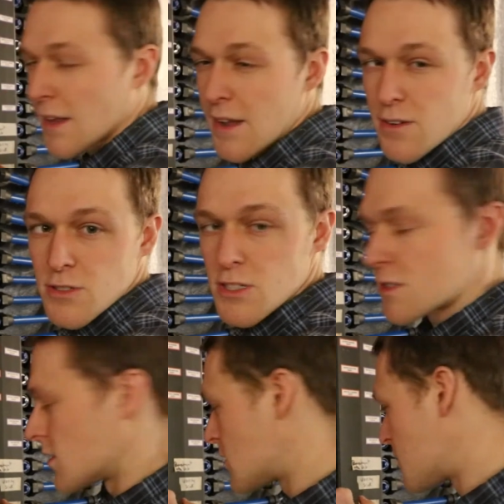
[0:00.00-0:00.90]
out
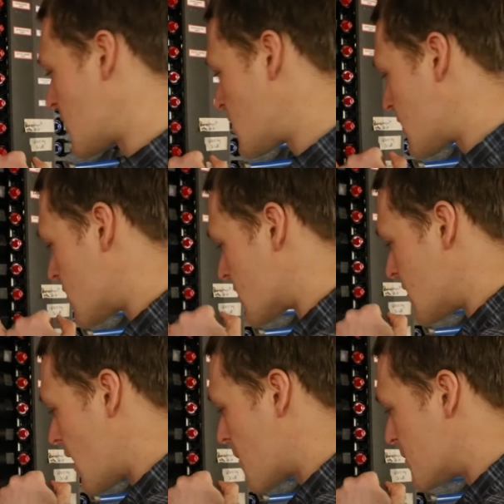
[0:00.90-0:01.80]
just a smidgen. There's
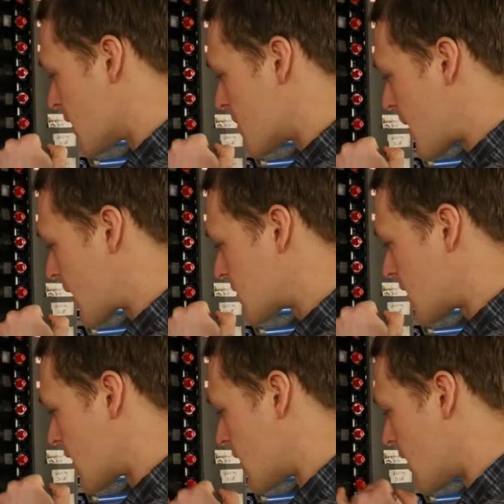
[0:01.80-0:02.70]
nubs on the back
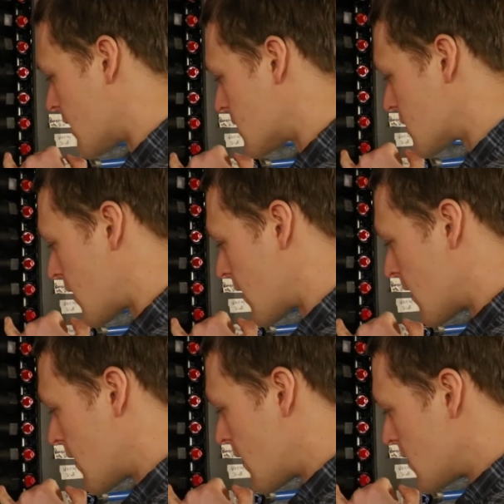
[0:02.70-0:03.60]
side of the nut, so I
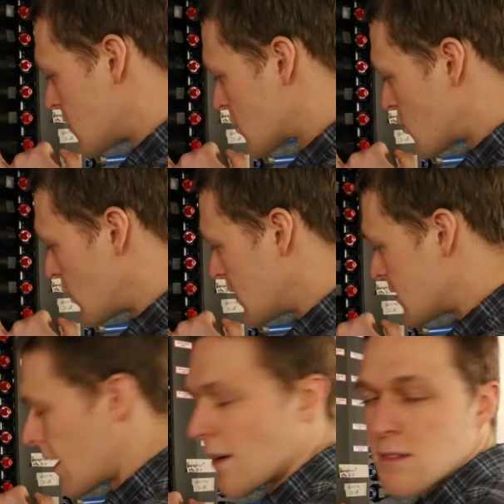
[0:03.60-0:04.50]
squeeze
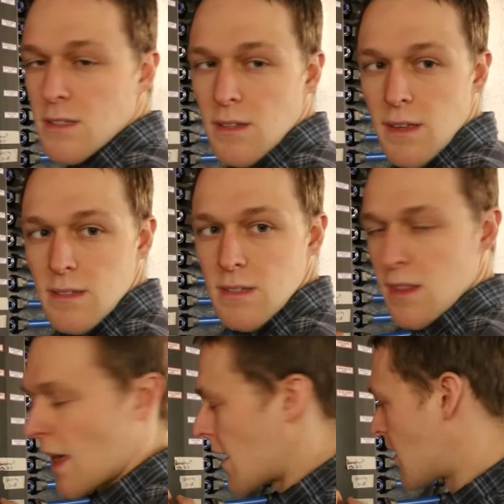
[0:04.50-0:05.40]
it out till it gets to
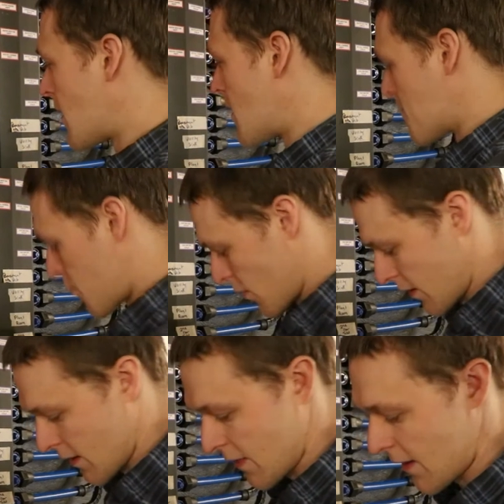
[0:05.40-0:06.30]
that
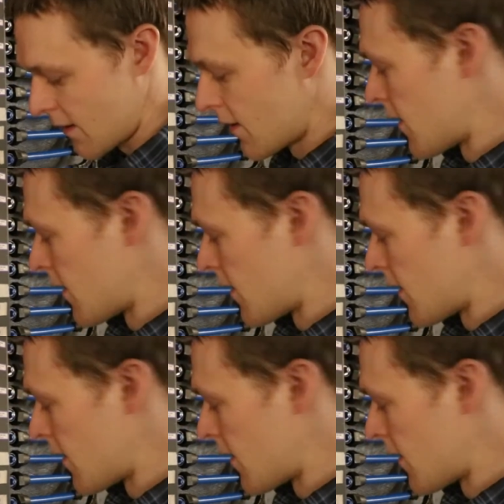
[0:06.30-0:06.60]
point. And then